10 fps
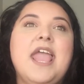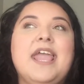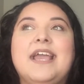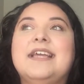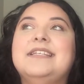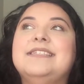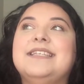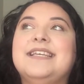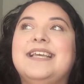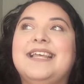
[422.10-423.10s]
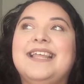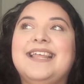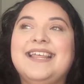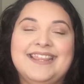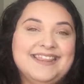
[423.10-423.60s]
And
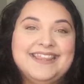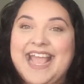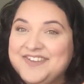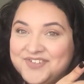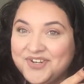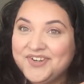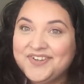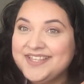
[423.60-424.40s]
enter